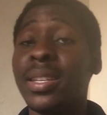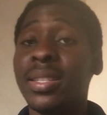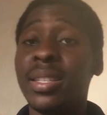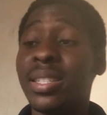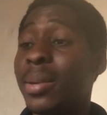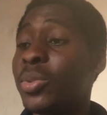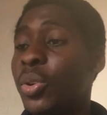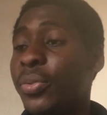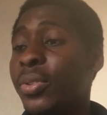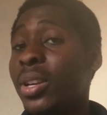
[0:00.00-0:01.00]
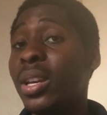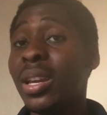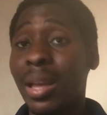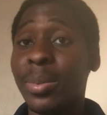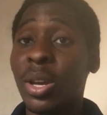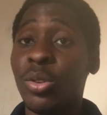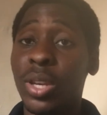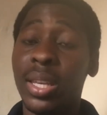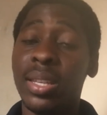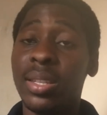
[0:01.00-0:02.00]
in terms of capital
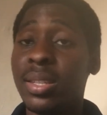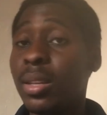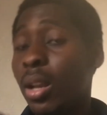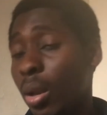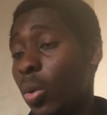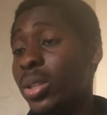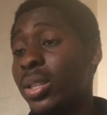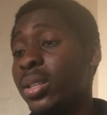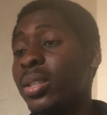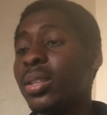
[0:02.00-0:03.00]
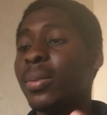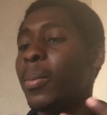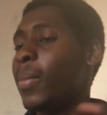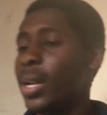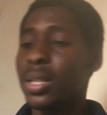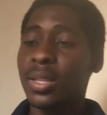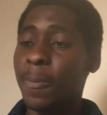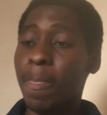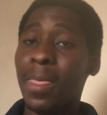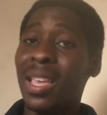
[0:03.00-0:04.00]
gains losses, but
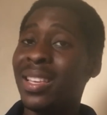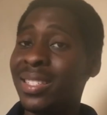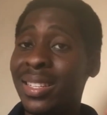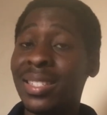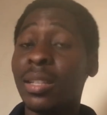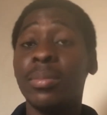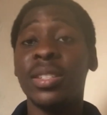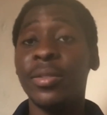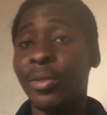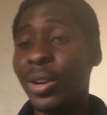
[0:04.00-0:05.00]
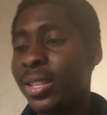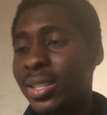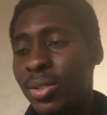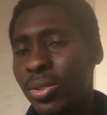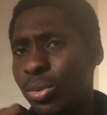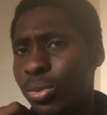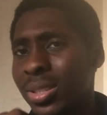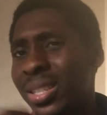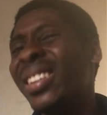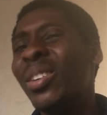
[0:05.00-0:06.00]
it's just something for us to
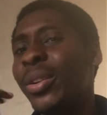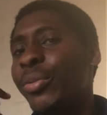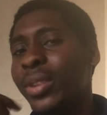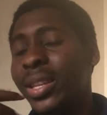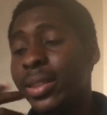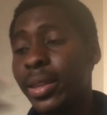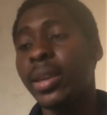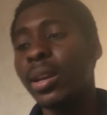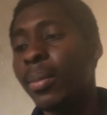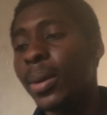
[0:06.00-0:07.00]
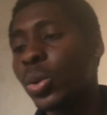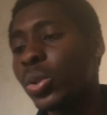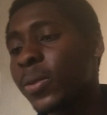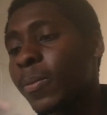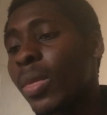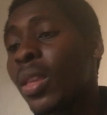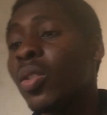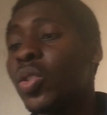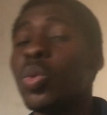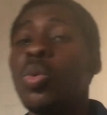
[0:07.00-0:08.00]
sit down and really think about.
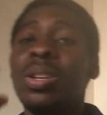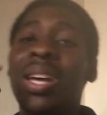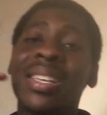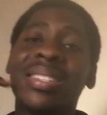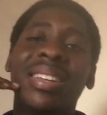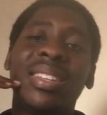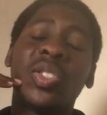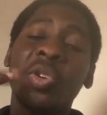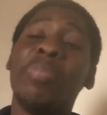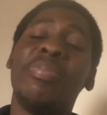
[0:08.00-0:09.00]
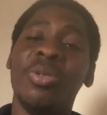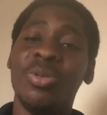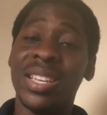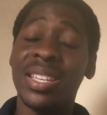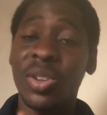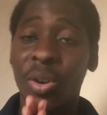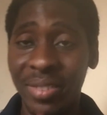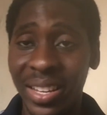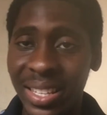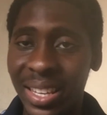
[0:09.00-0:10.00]
So that's the top losers of the
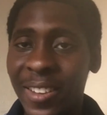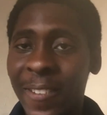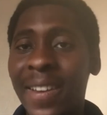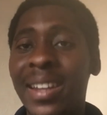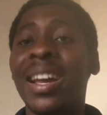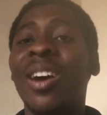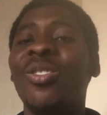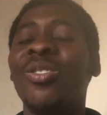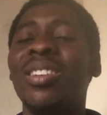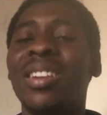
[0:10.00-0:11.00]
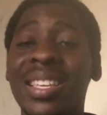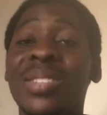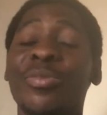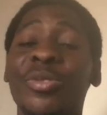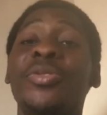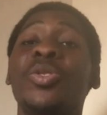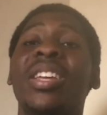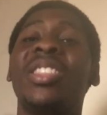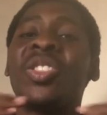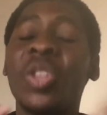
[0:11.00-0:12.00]
year. Now let's move to the
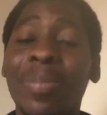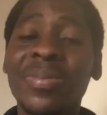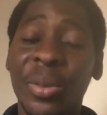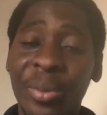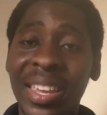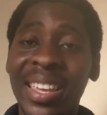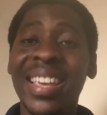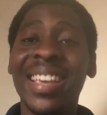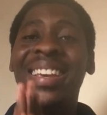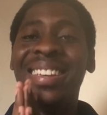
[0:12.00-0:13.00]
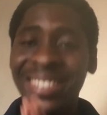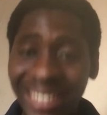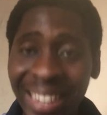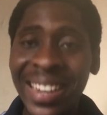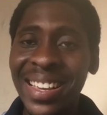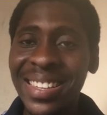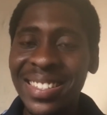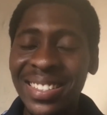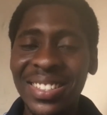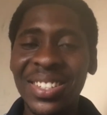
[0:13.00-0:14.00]
top 3
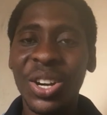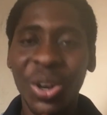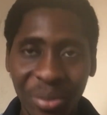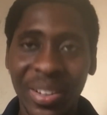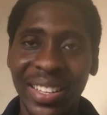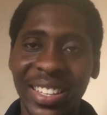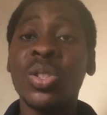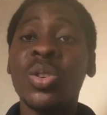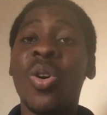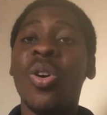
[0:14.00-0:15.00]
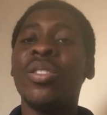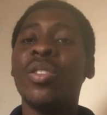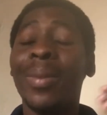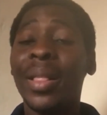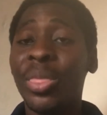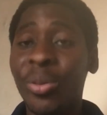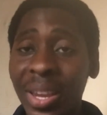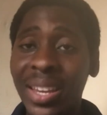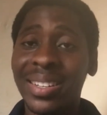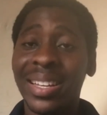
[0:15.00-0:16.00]
Guinness of the year. On number
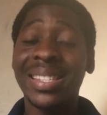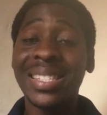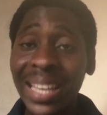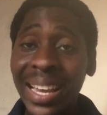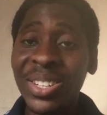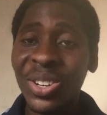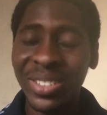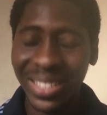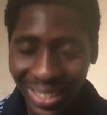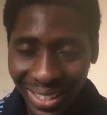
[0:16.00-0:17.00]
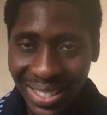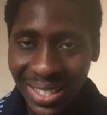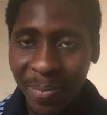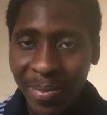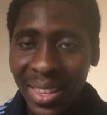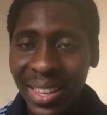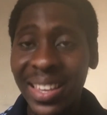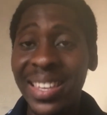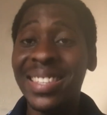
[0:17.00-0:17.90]
3, the third on the list, is